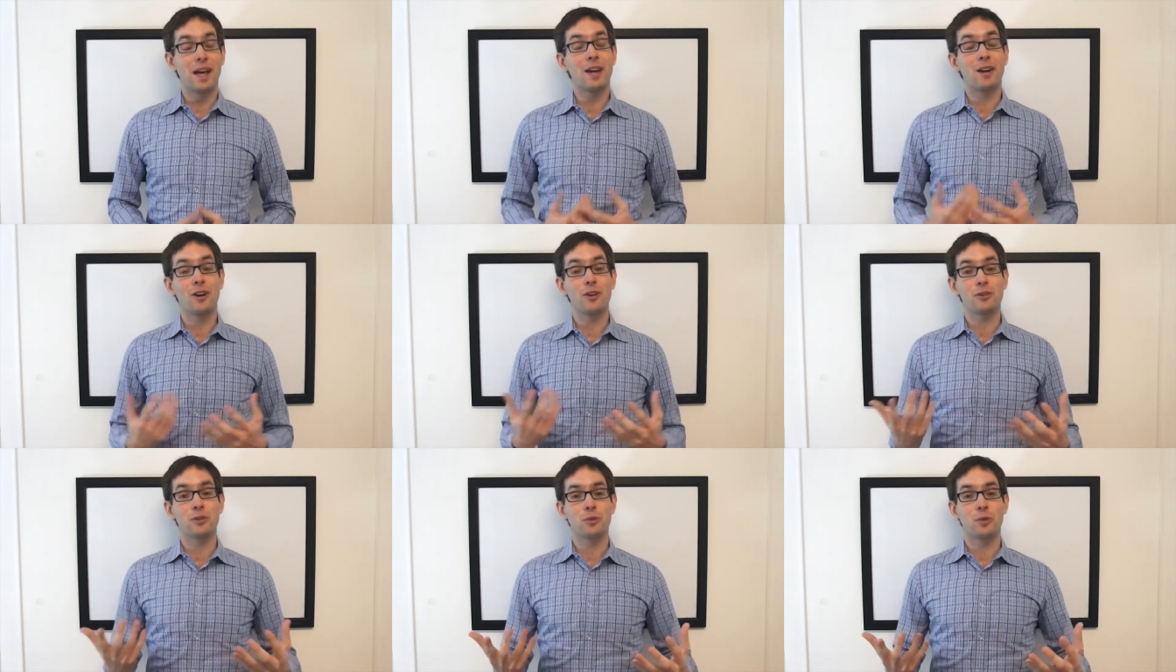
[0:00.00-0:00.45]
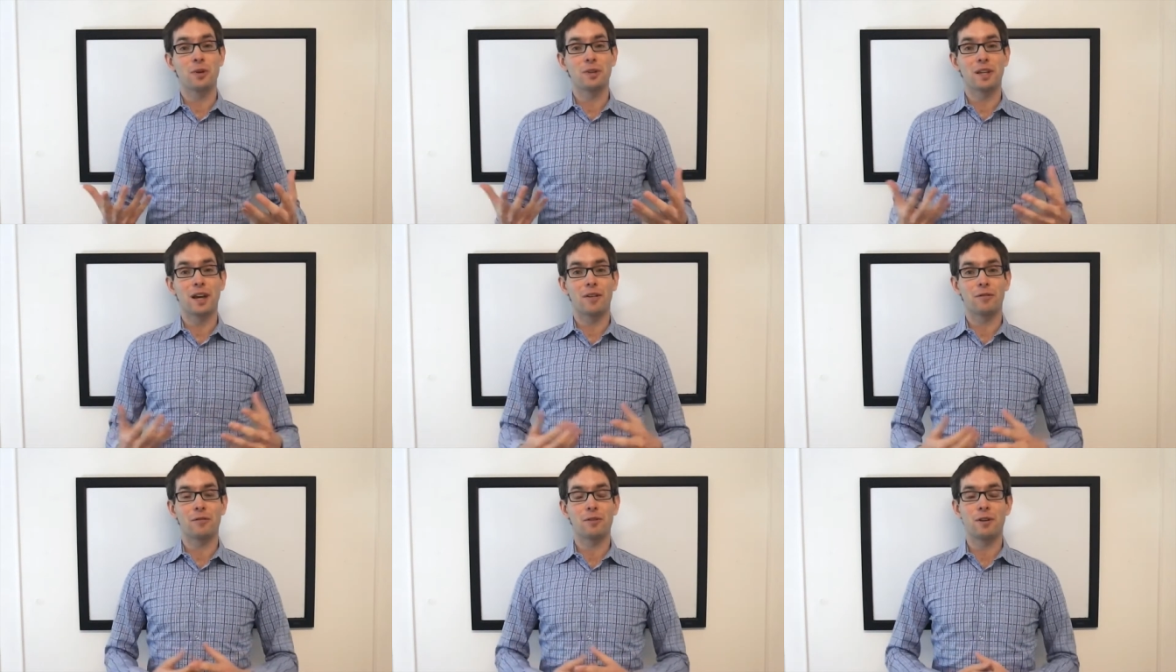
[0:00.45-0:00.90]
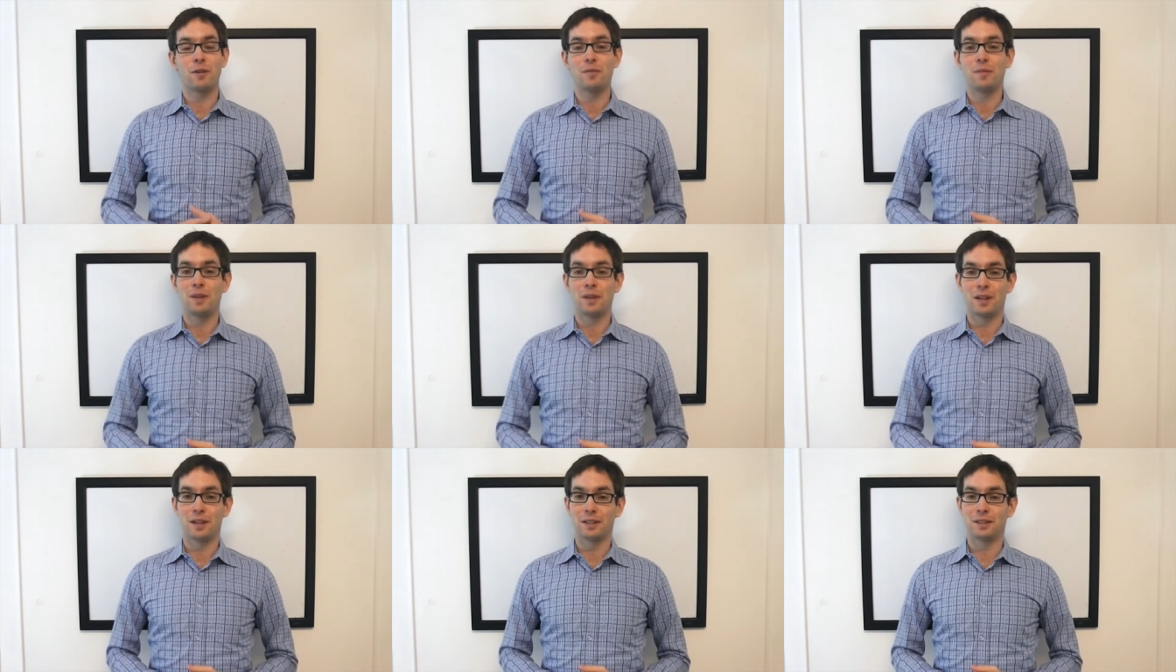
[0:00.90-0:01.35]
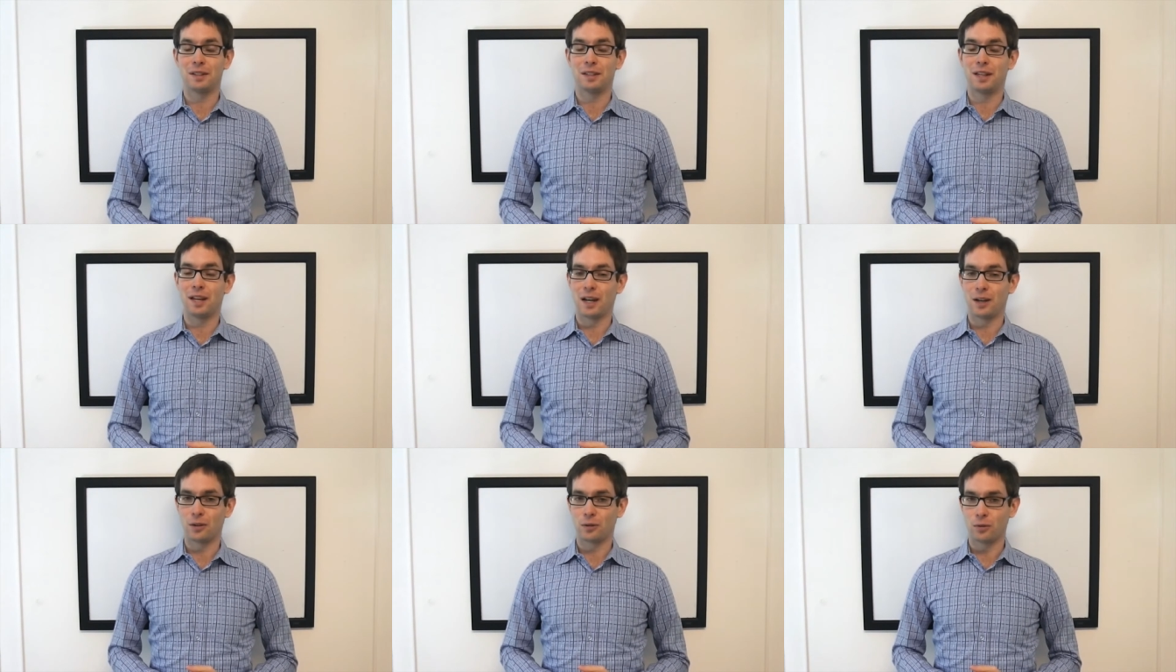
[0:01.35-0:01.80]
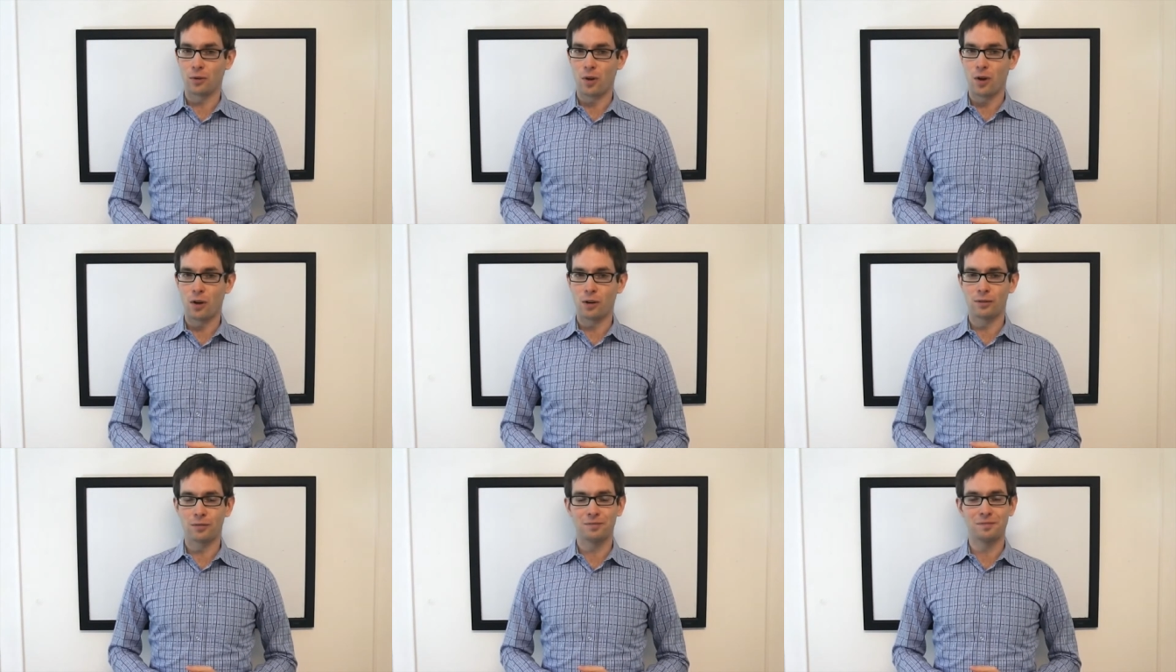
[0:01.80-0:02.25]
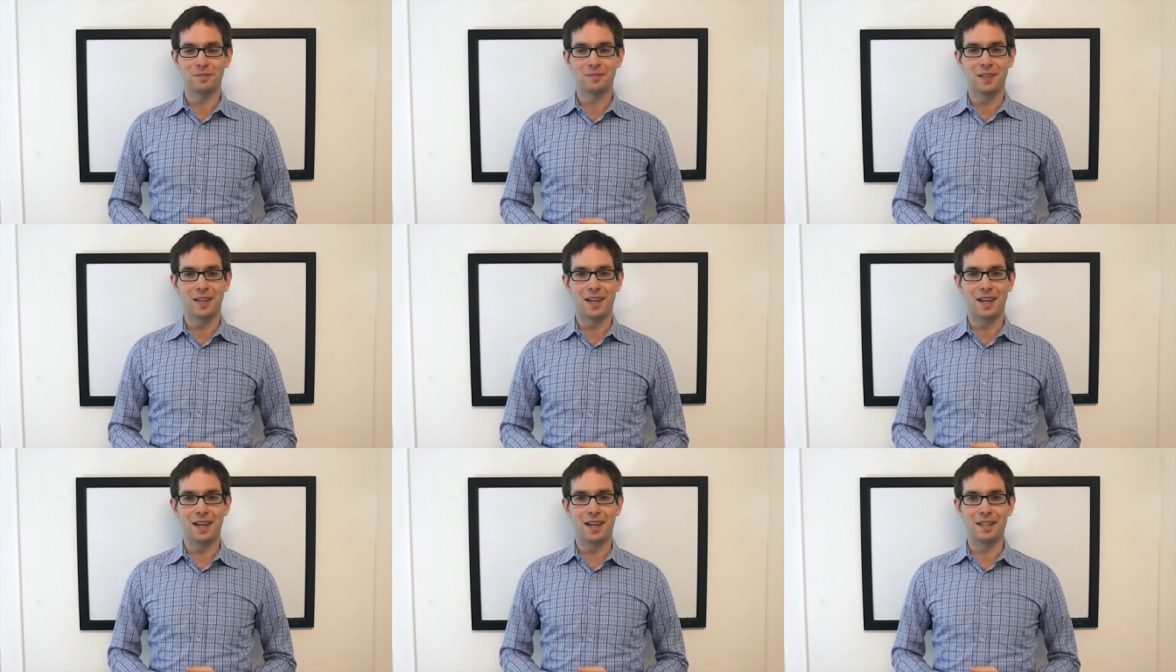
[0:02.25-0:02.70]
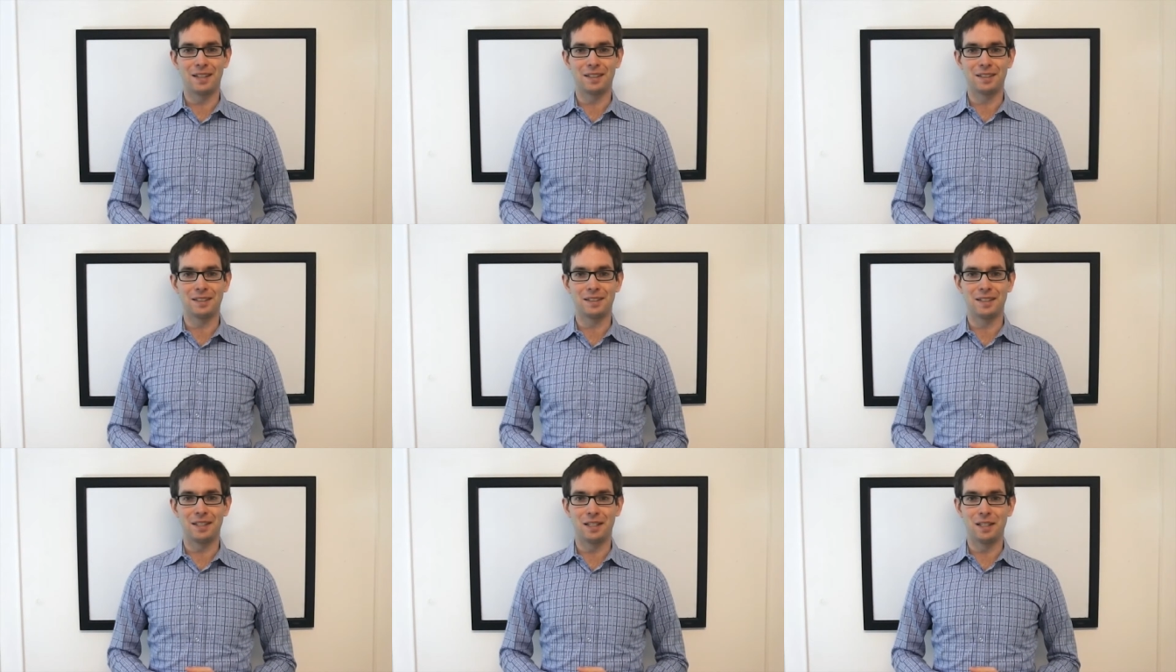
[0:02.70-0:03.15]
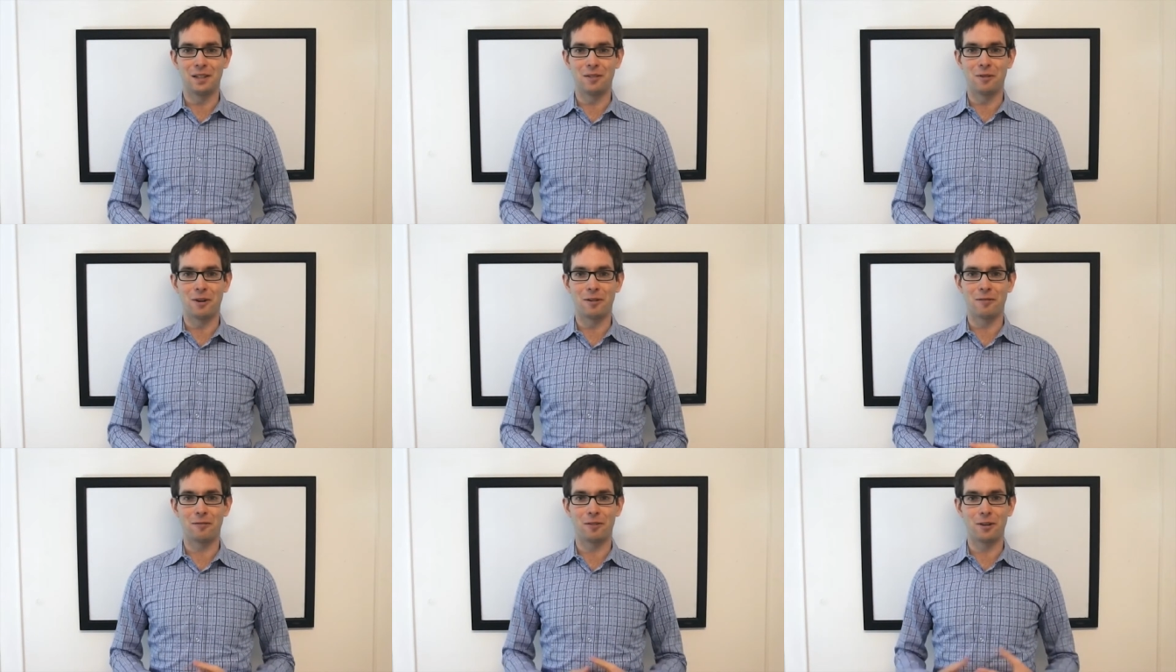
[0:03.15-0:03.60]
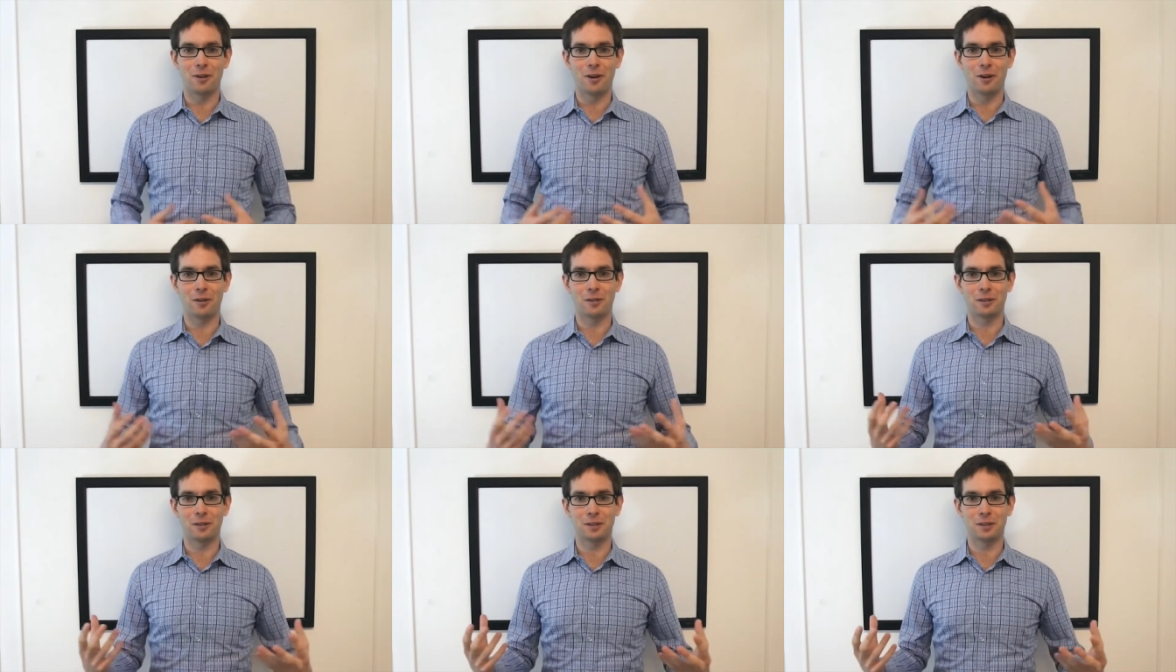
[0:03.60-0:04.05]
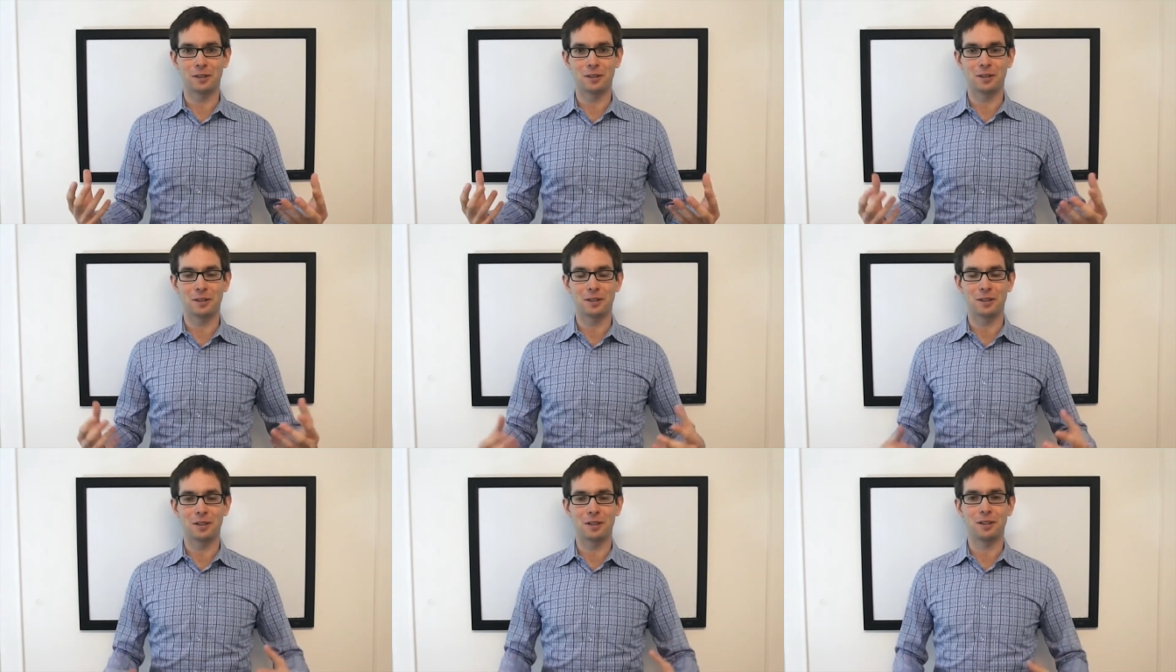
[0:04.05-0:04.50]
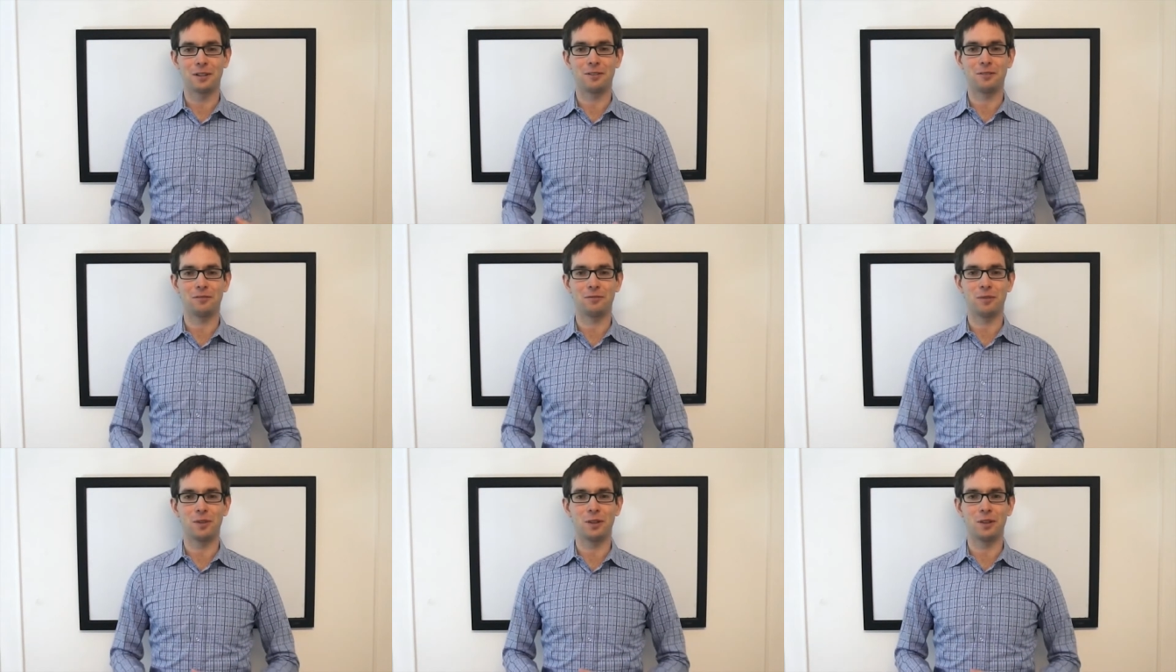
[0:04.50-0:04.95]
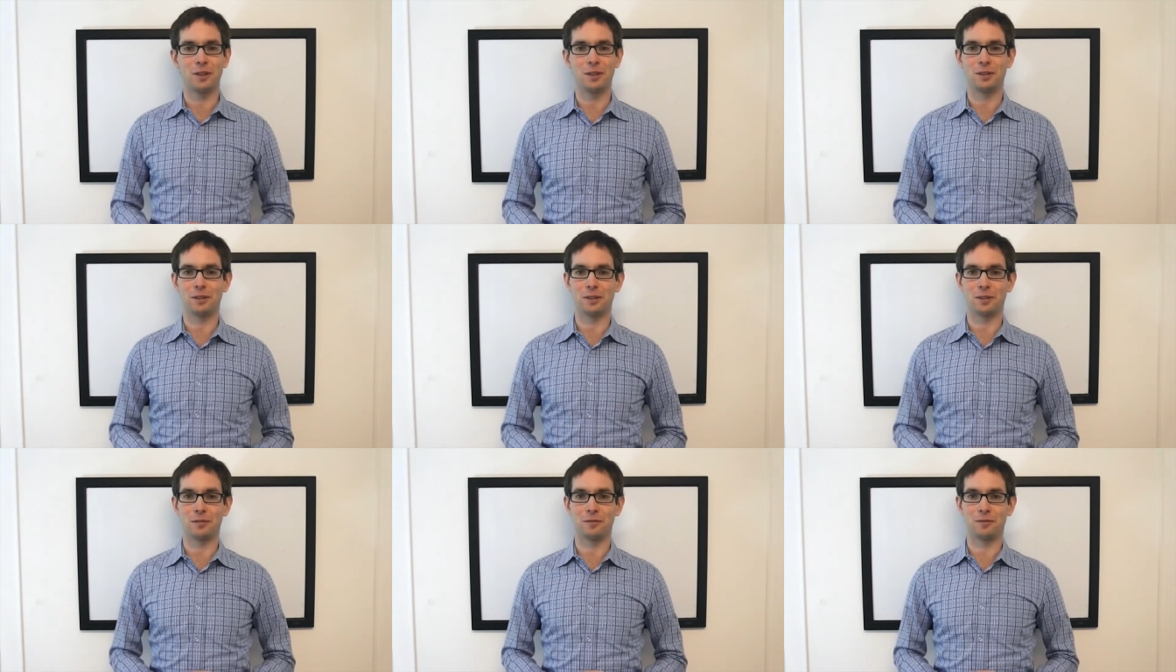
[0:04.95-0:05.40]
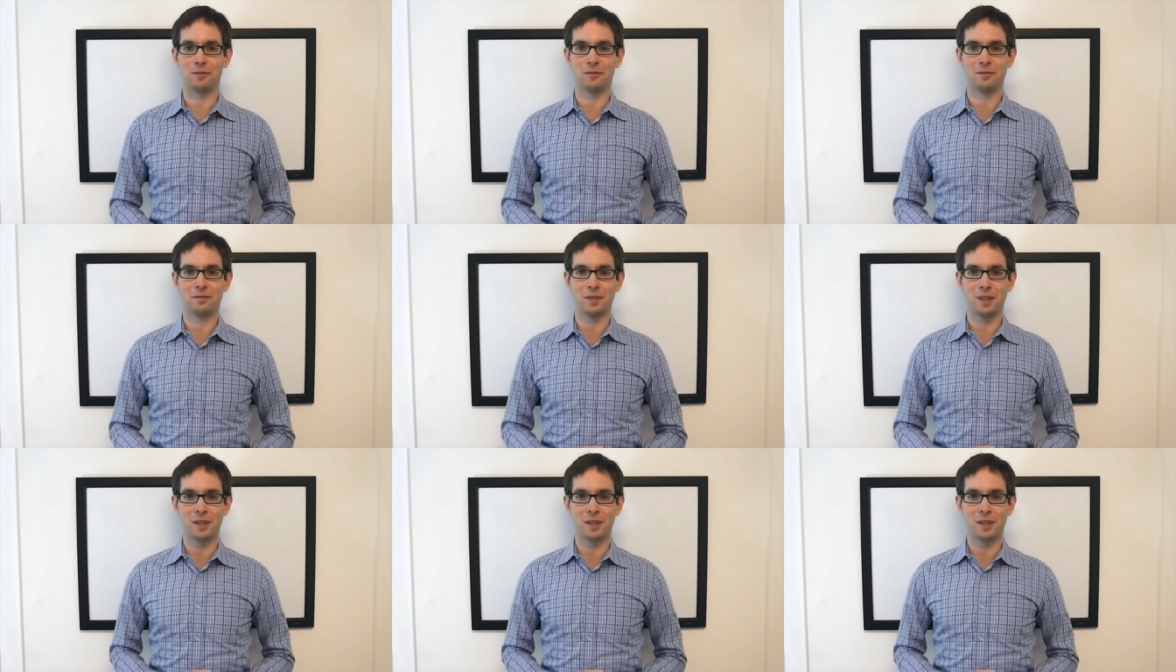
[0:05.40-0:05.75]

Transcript: That also worked out for him because he got it wrong and he went for the hearts of millions of